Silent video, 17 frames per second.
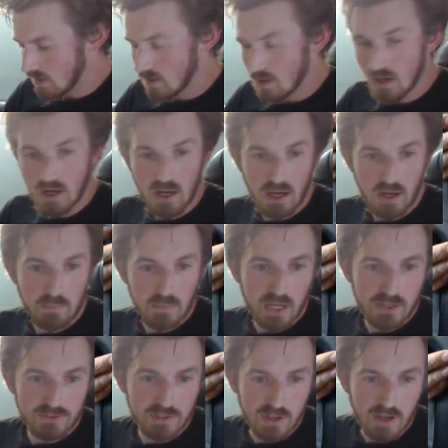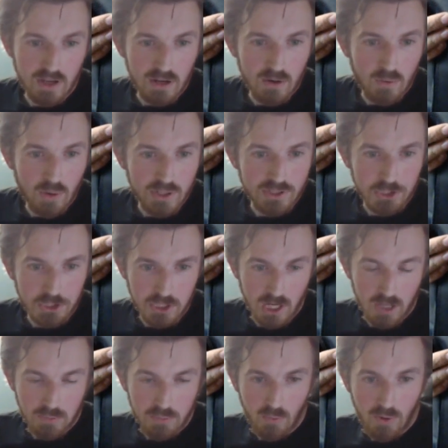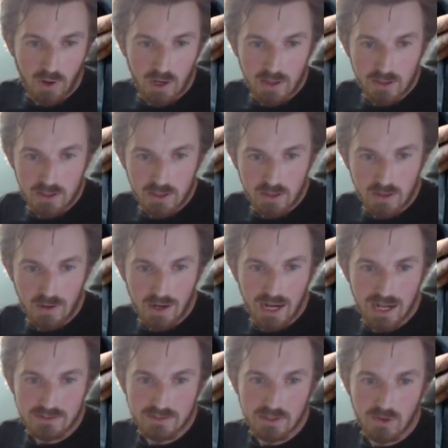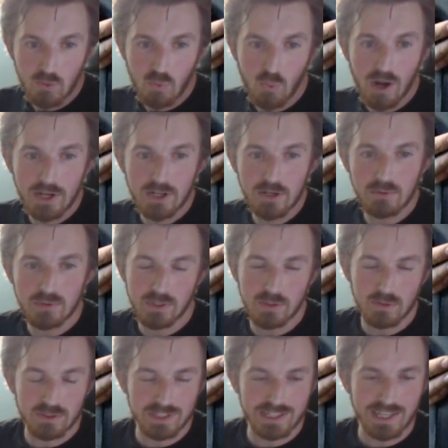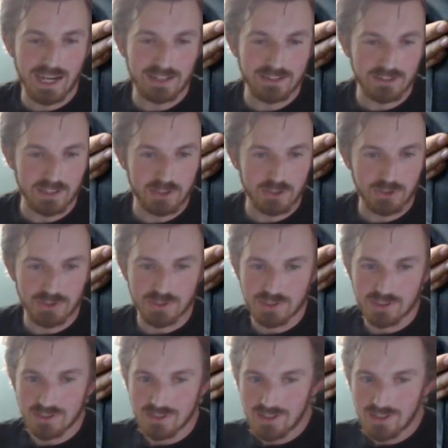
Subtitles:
I saw a question up a while ago asking why don't we use a gas engine?